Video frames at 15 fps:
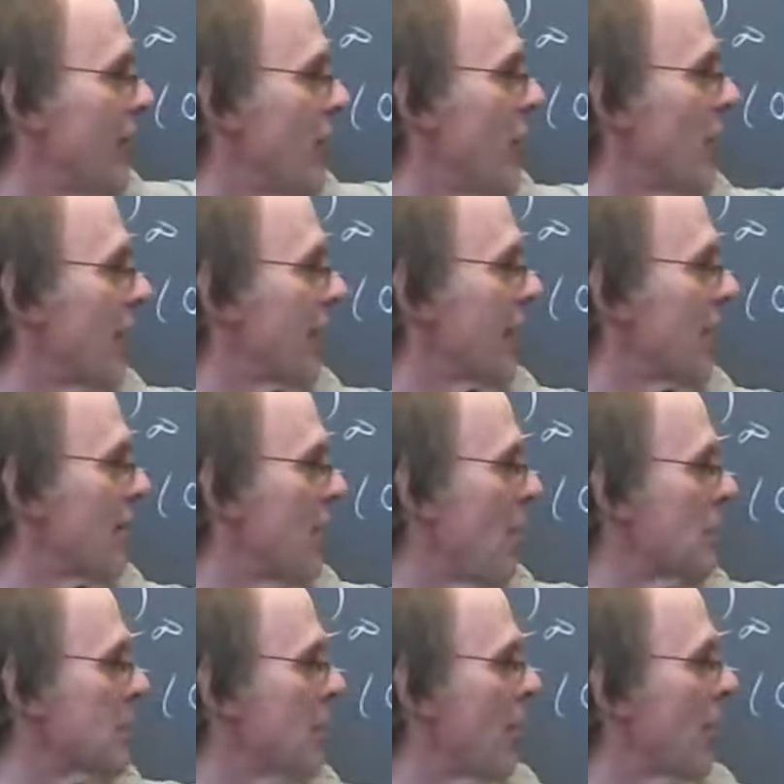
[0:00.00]
you want to think about
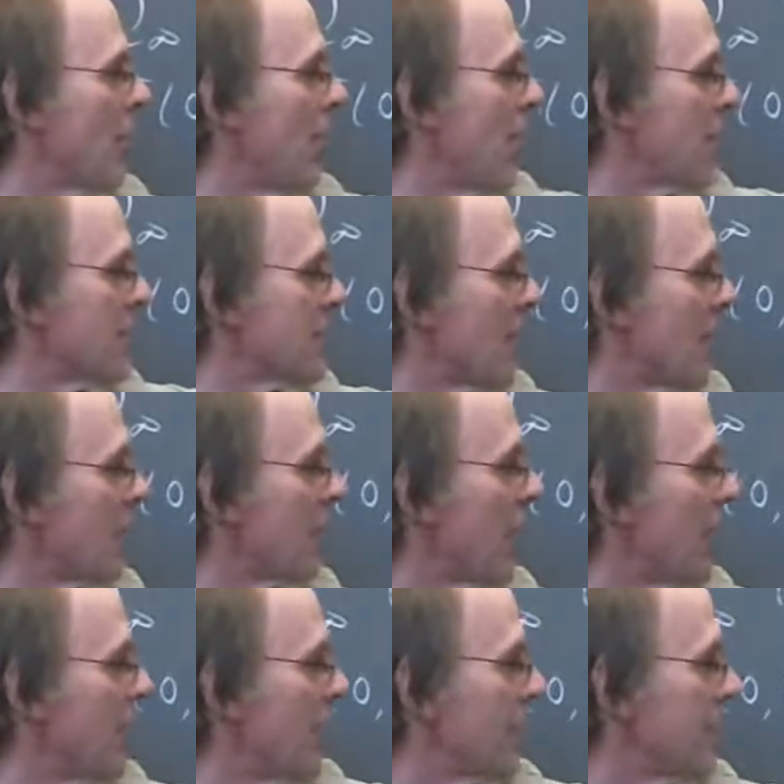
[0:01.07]
what's going on, it's probably a good
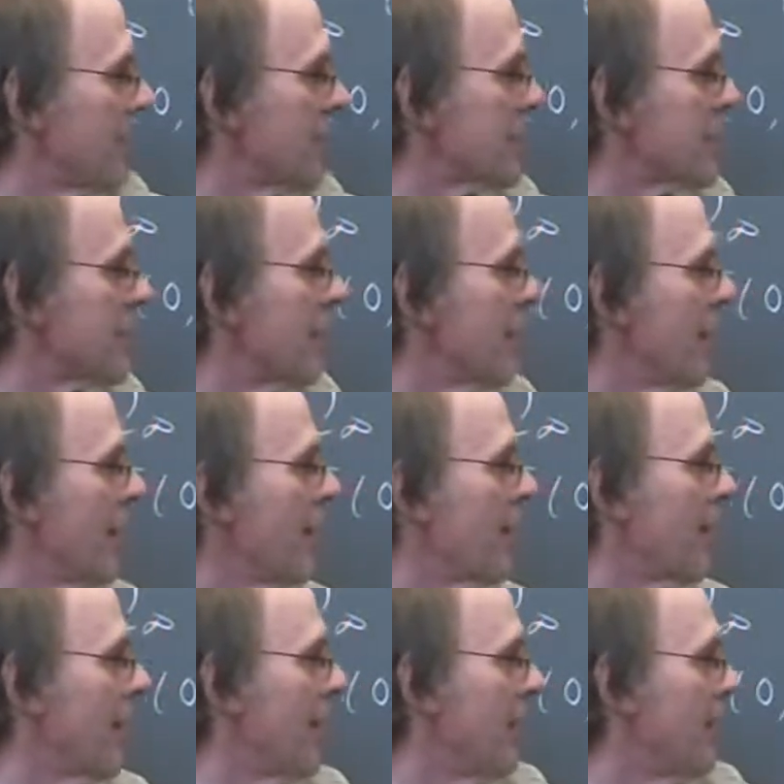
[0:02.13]
idea to just
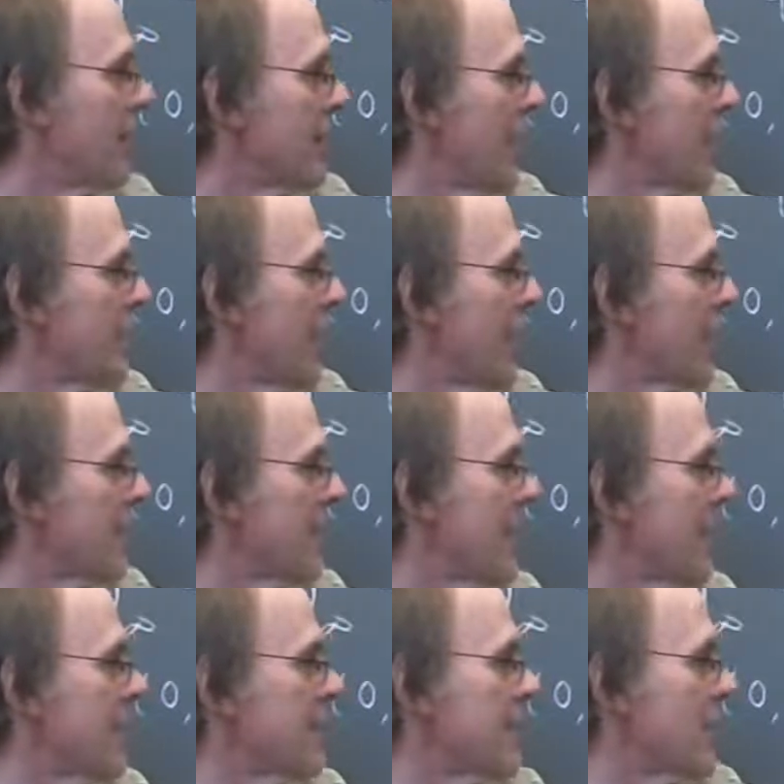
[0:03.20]
take
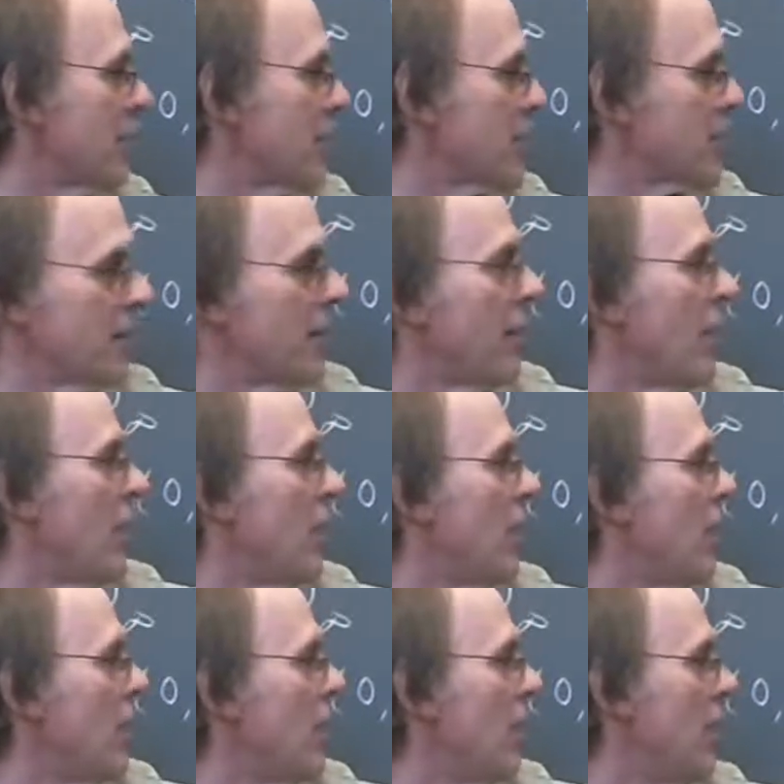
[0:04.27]
t is equal to 0,
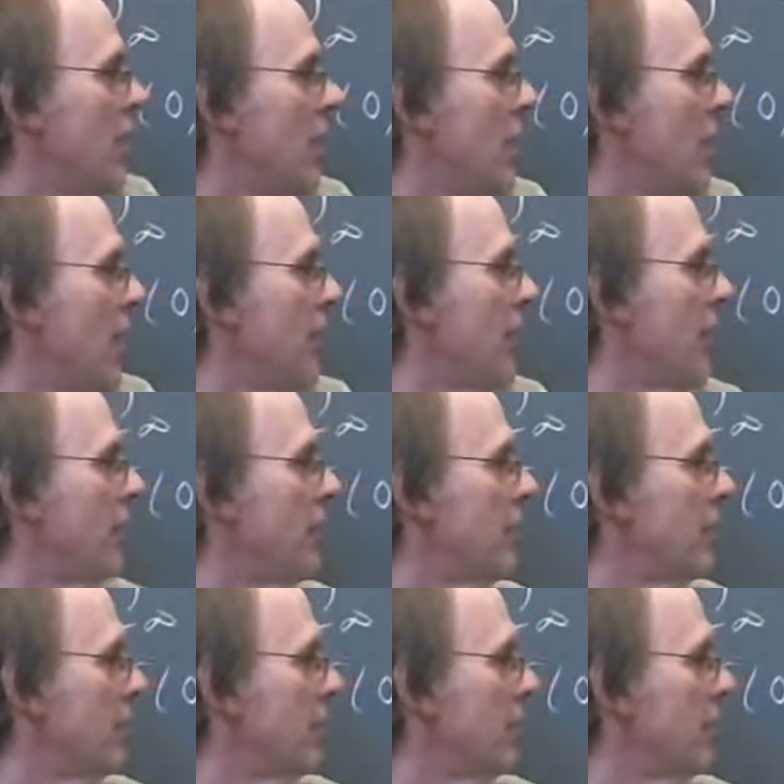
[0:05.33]
and then